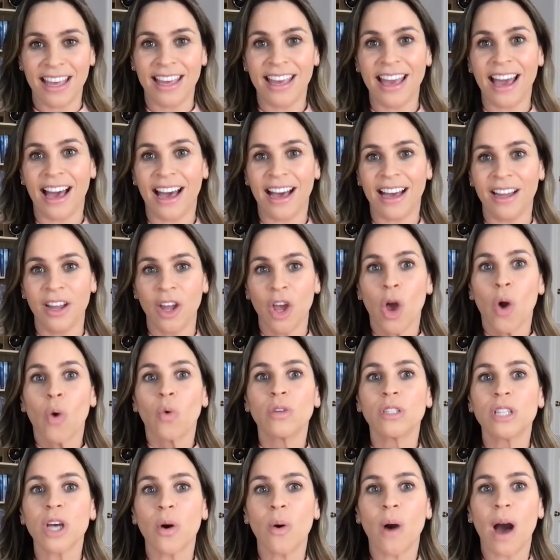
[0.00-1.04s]
Yeah.
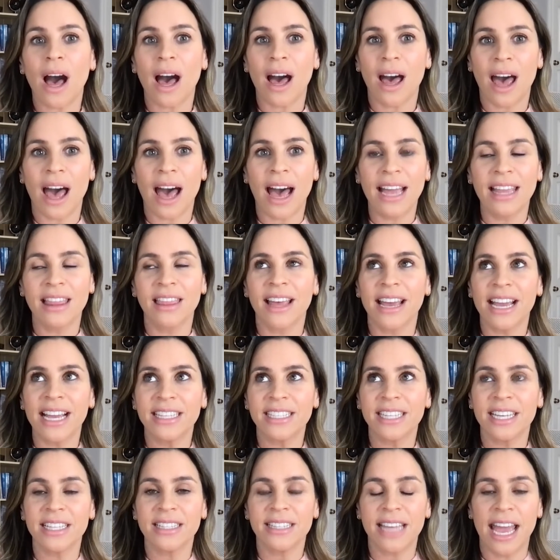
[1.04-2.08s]
So I'd like
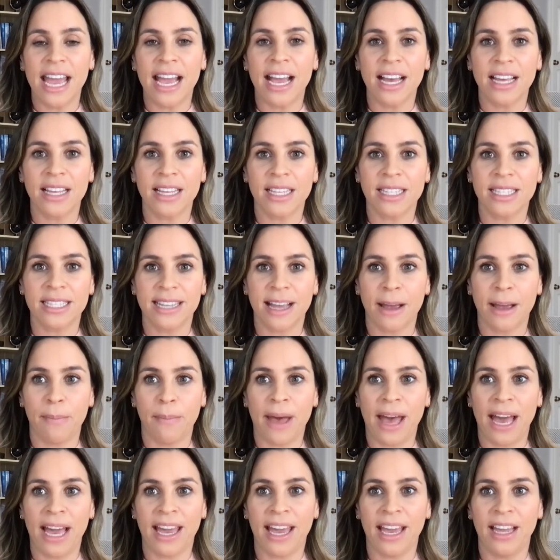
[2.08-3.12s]
to take a step
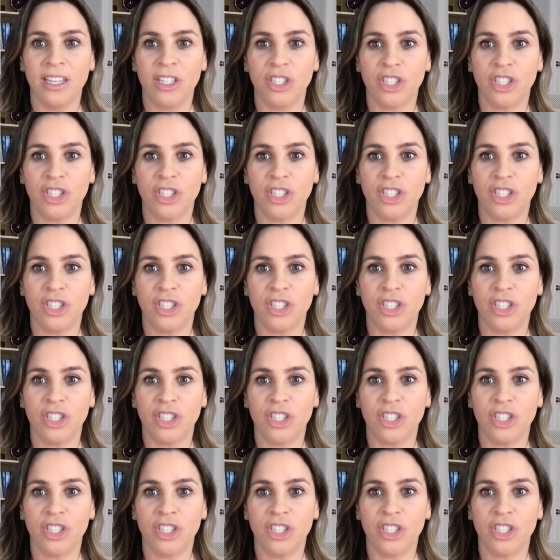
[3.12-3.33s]
back and